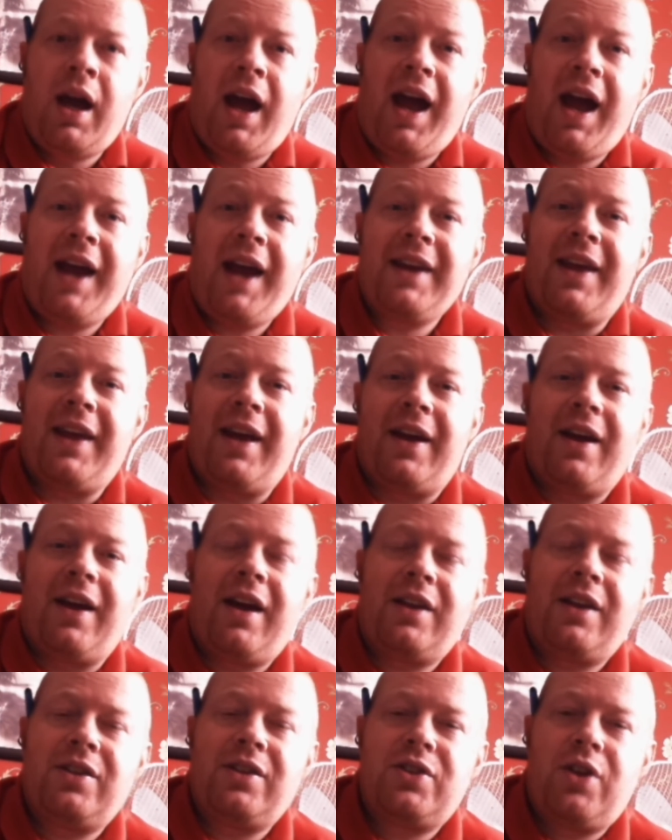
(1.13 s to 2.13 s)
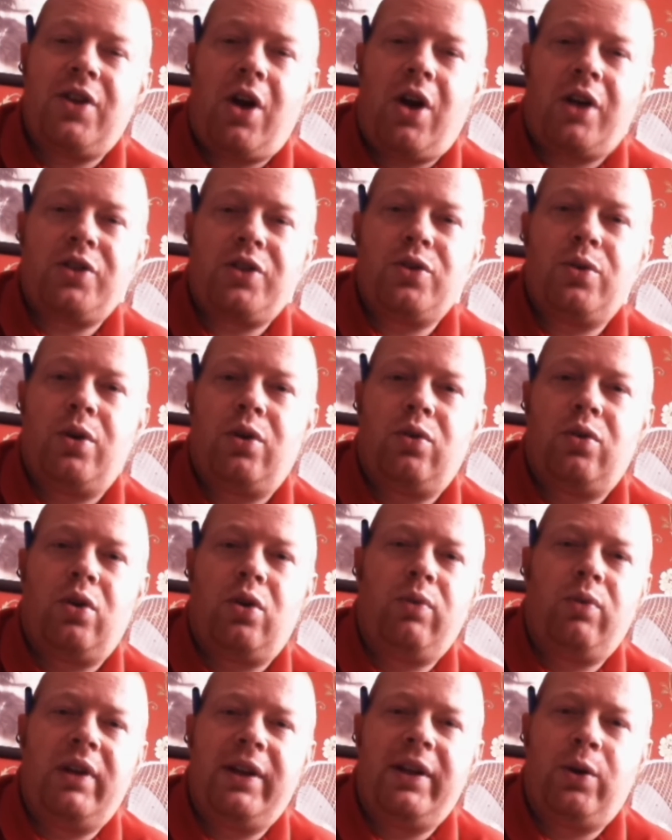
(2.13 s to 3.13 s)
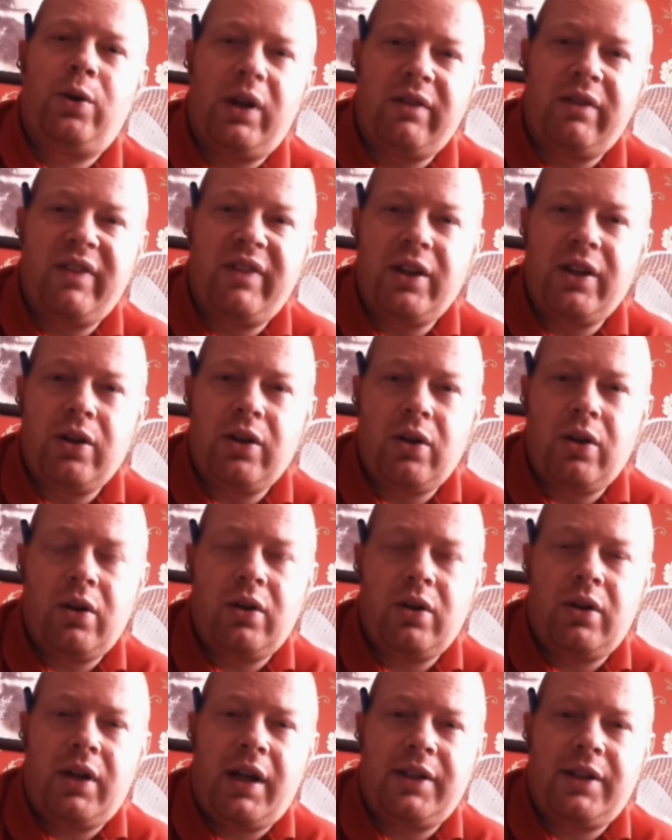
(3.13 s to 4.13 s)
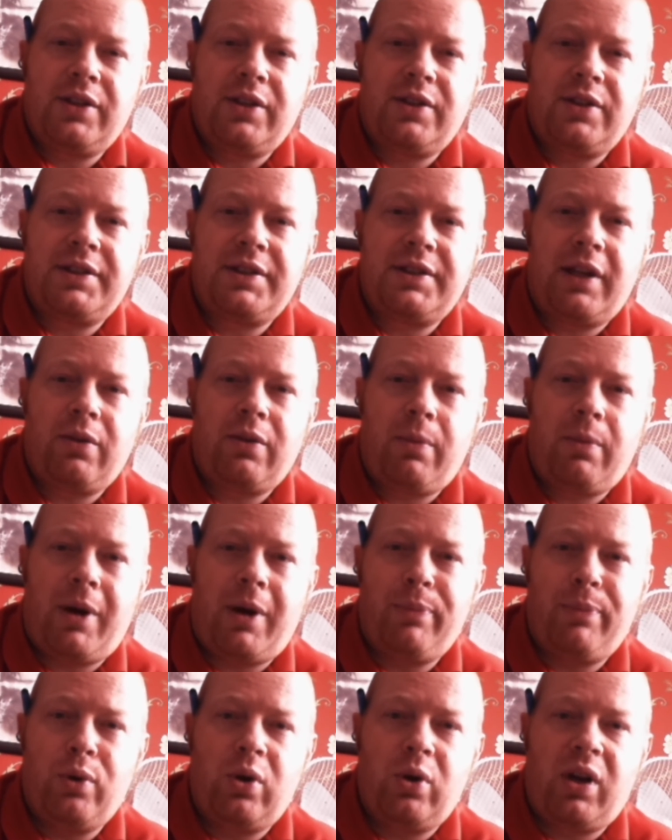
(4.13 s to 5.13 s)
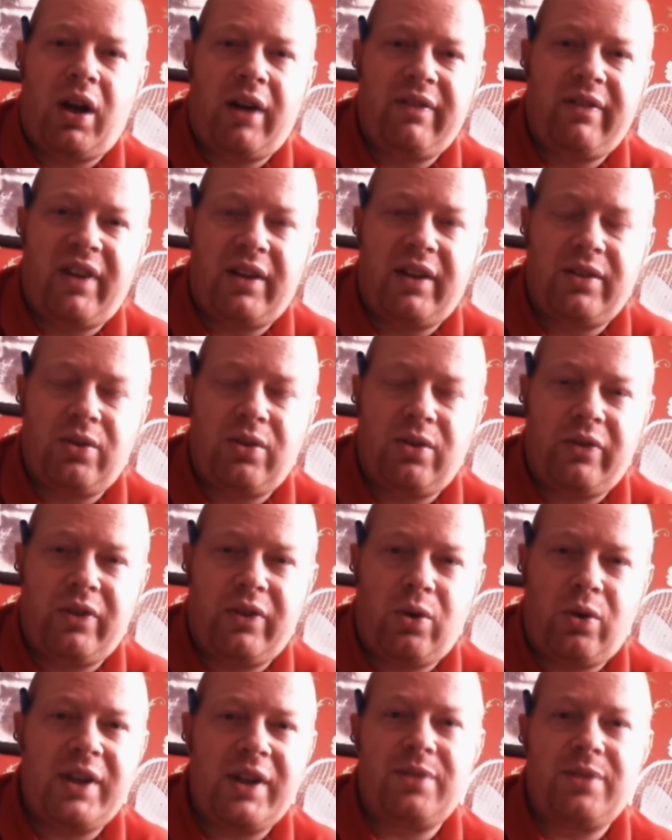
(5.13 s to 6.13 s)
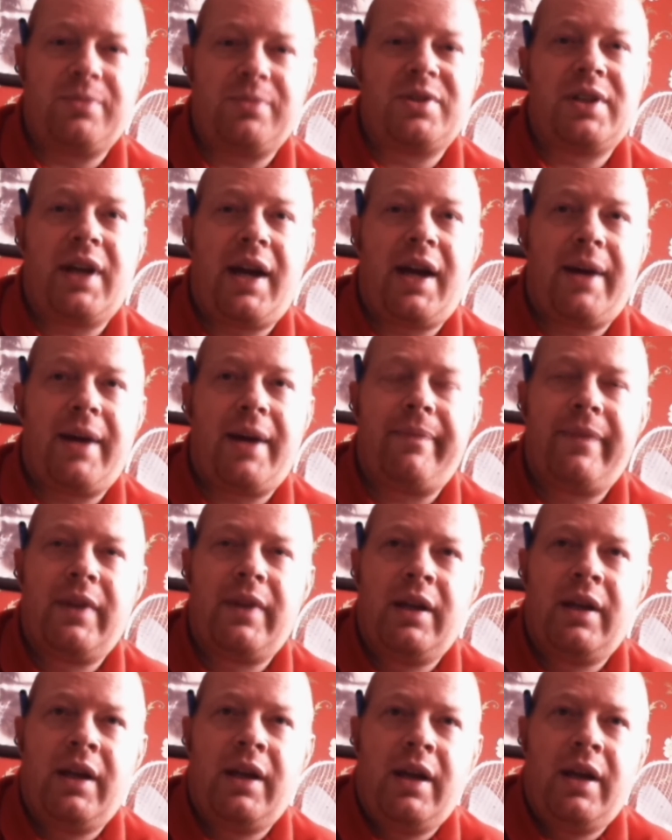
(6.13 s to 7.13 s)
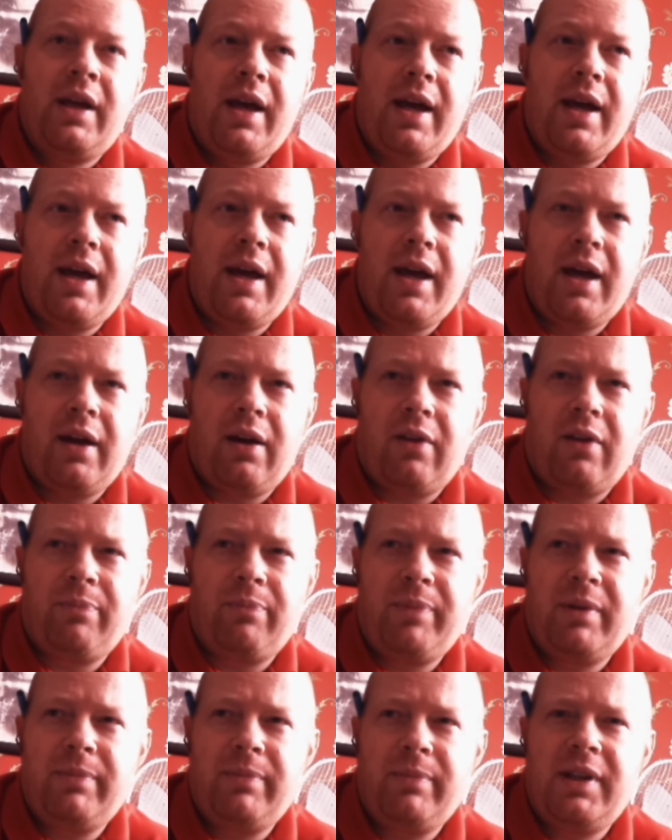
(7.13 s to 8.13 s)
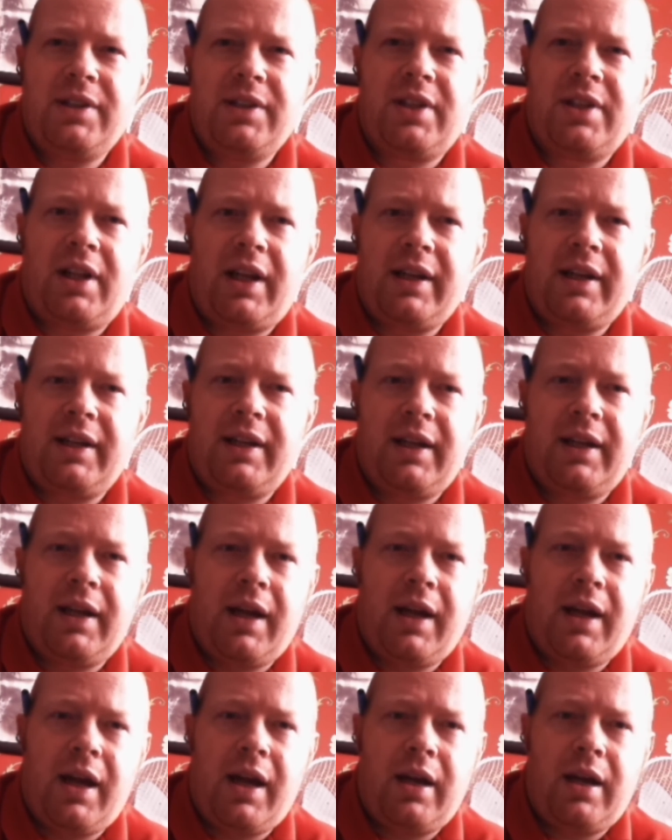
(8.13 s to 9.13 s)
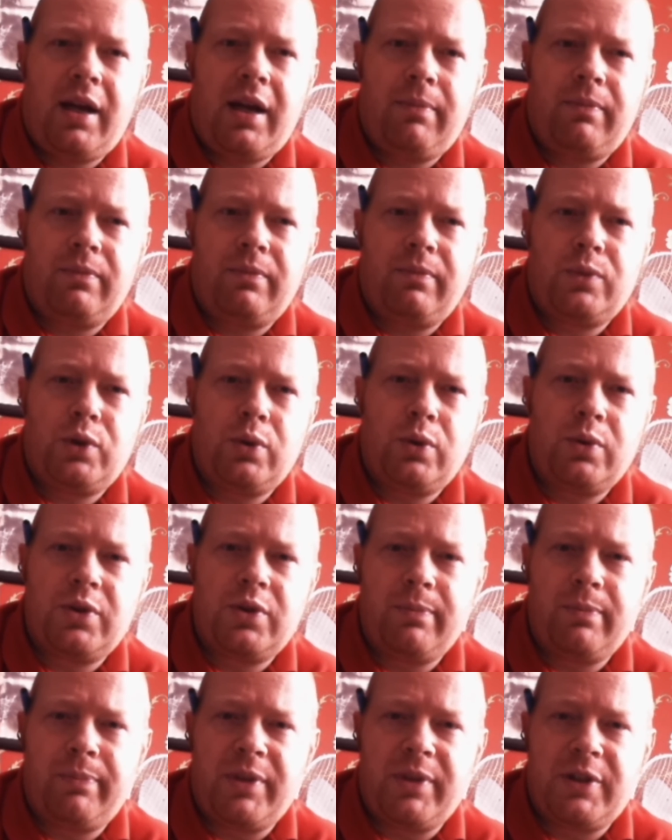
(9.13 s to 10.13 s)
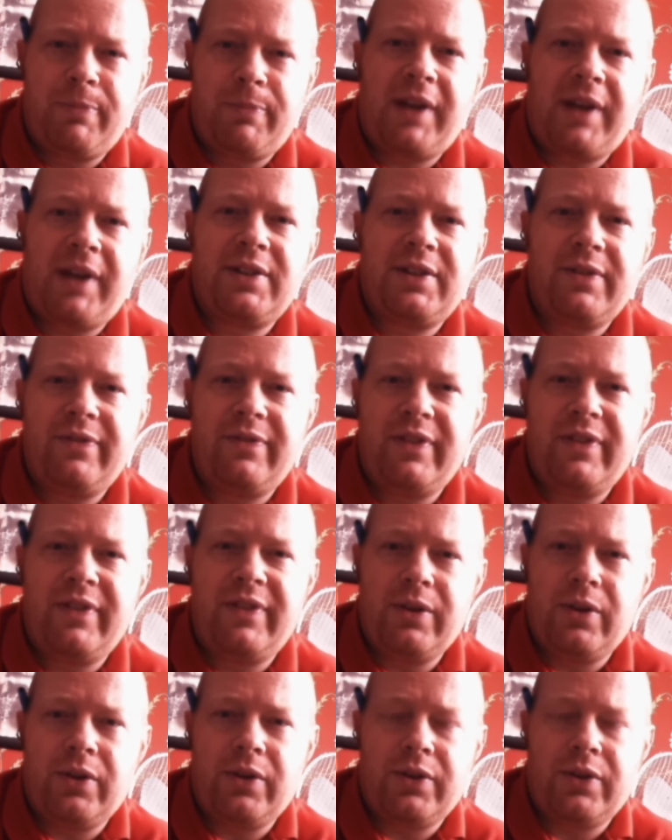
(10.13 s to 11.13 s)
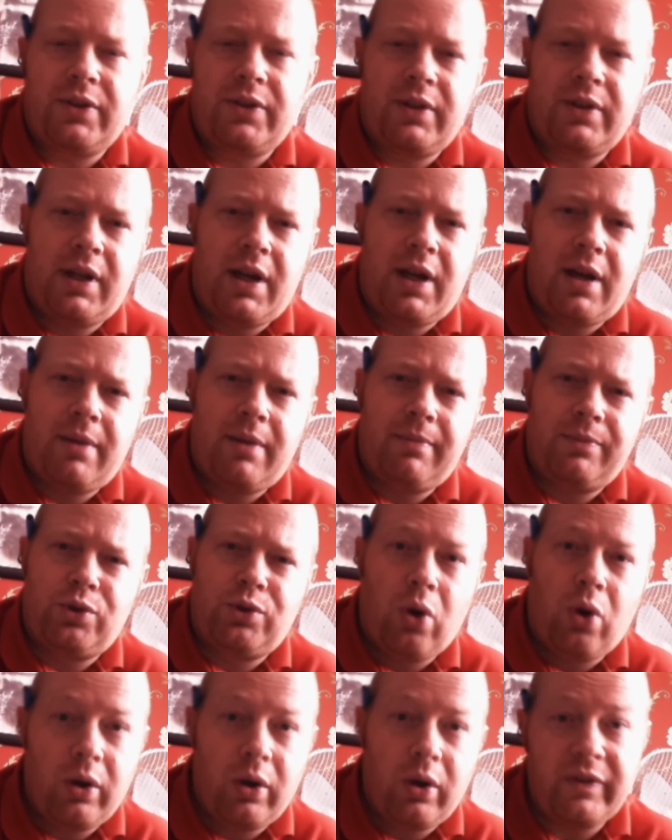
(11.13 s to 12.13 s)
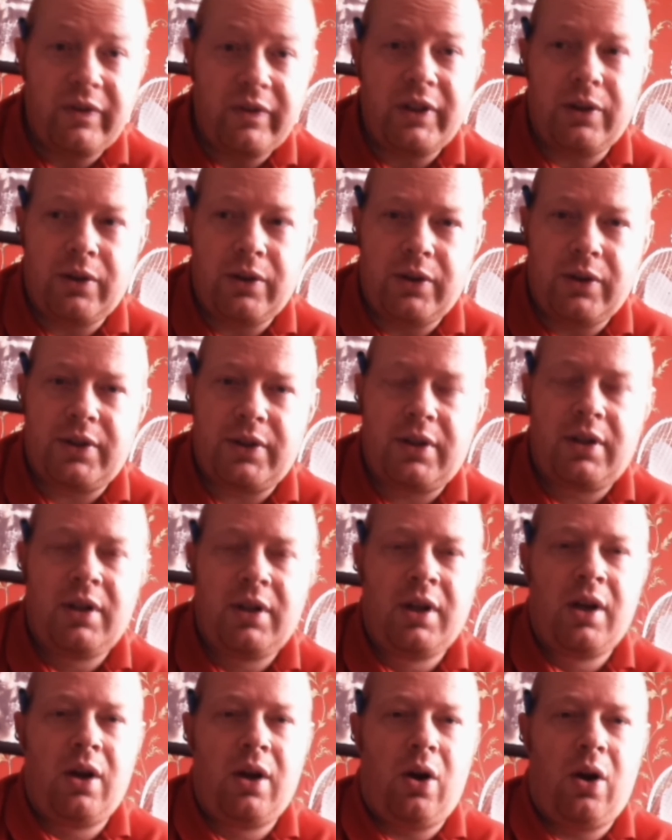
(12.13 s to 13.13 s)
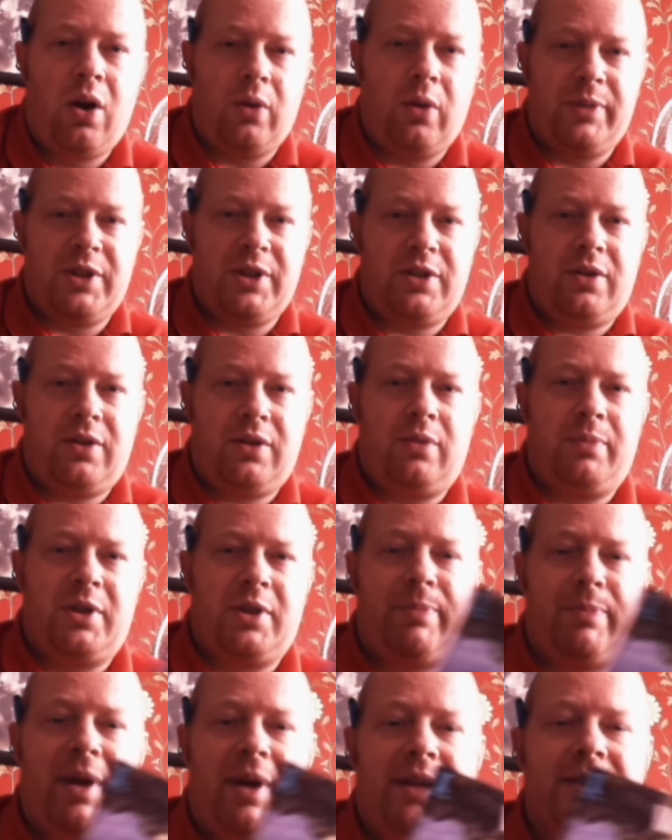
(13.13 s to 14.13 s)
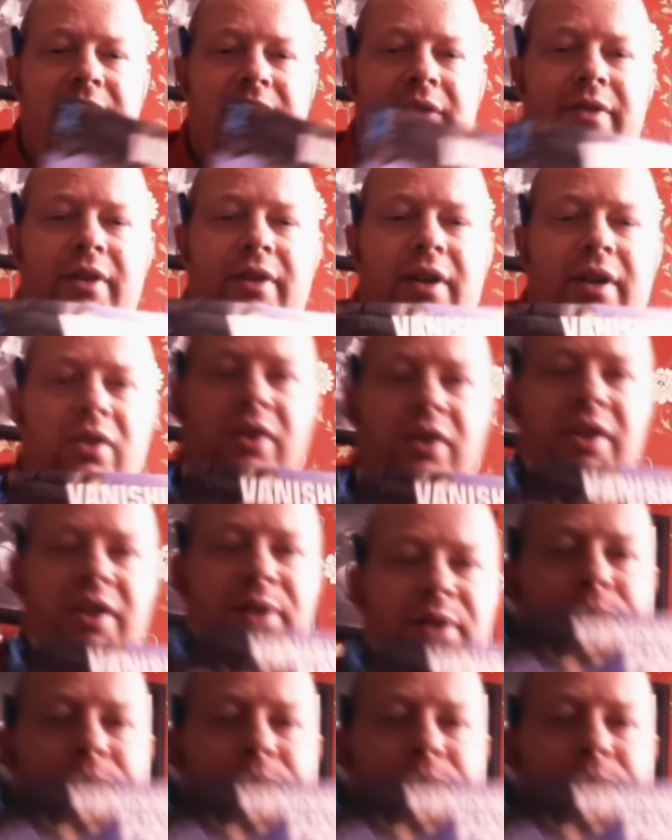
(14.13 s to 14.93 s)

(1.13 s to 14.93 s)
Hi there, I just thought I'd do a really quick video just to tell you about a book I've had for quite some time. I've been meaning to do some perspective videos, drawing videos on perspective, and I've got this